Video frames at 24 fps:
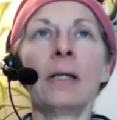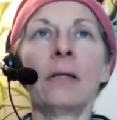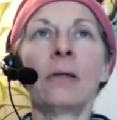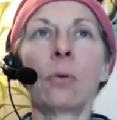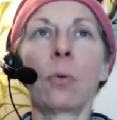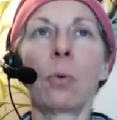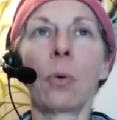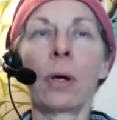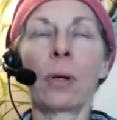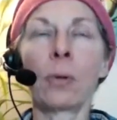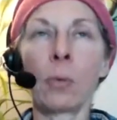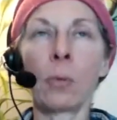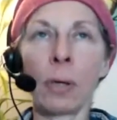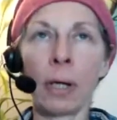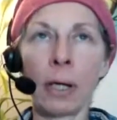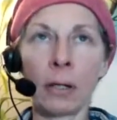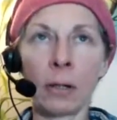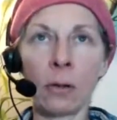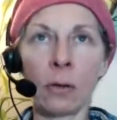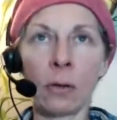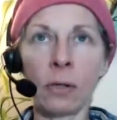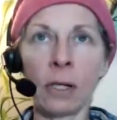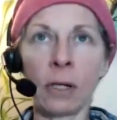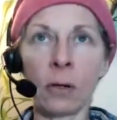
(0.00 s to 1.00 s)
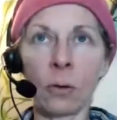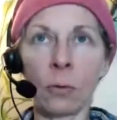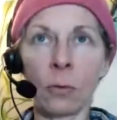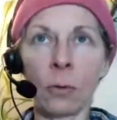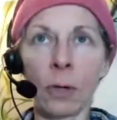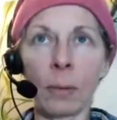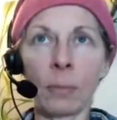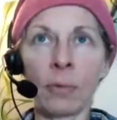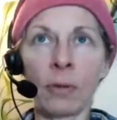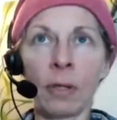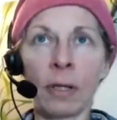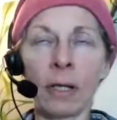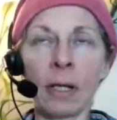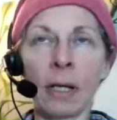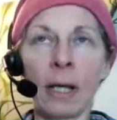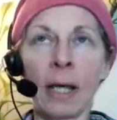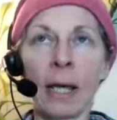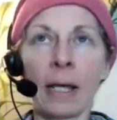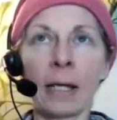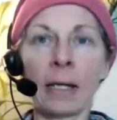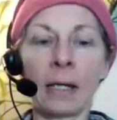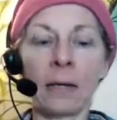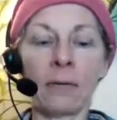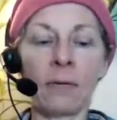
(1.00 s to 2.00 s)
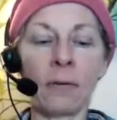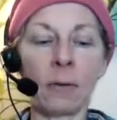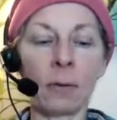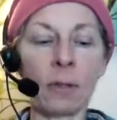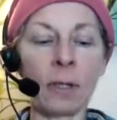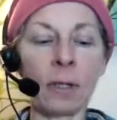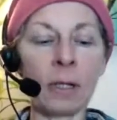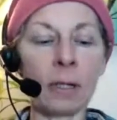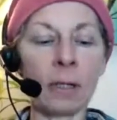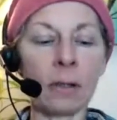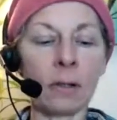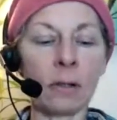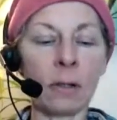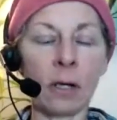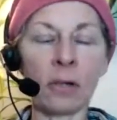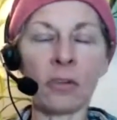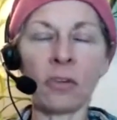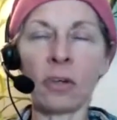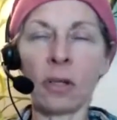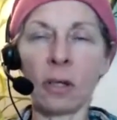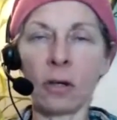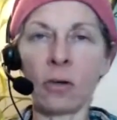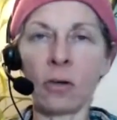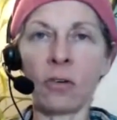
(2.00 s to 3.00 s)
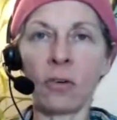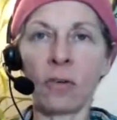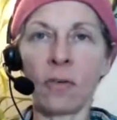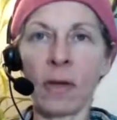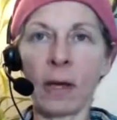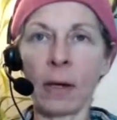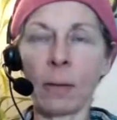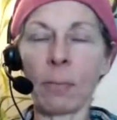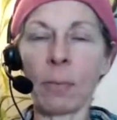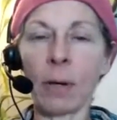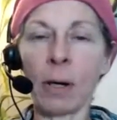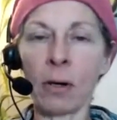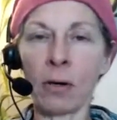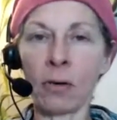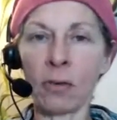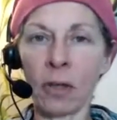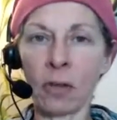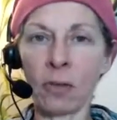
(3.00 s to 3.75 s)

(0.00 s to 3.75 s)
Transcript: the one way I know to interrupt it, and if you get Dodging Energy Vampires,